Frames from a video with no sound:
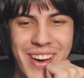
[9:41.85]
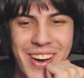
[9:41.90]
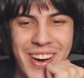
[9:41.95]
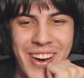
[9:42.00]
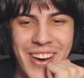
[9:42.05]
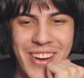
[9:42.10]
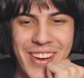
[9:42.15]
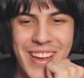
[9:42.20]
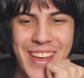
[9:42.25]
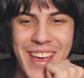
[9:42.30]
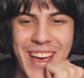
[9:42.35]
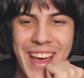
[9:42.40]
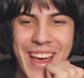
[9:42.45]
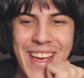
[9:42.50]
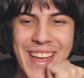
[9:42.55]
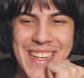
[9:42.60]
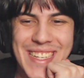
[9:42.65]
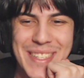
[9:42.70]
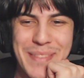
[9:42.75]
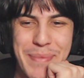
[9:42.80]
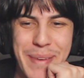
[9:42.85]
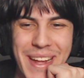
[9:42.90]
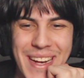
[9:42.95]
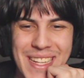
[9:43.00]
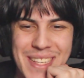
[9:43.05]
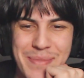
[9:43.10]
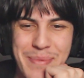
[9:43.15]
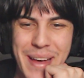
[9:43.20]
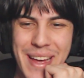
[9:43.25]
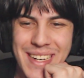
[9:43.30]
Okay, he's met
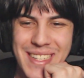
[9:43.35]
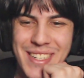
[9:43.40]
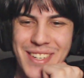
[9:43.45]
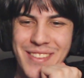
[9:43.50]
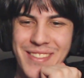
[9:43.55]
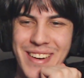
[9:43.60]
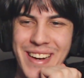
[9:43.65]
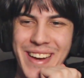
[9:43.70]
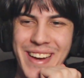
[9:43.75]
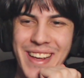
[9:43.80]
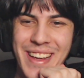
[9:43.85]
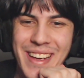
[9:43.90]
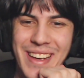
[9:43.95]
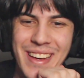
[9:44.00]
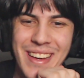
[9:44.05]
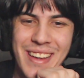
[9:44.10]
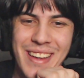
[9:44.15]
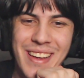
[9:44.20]
his match already.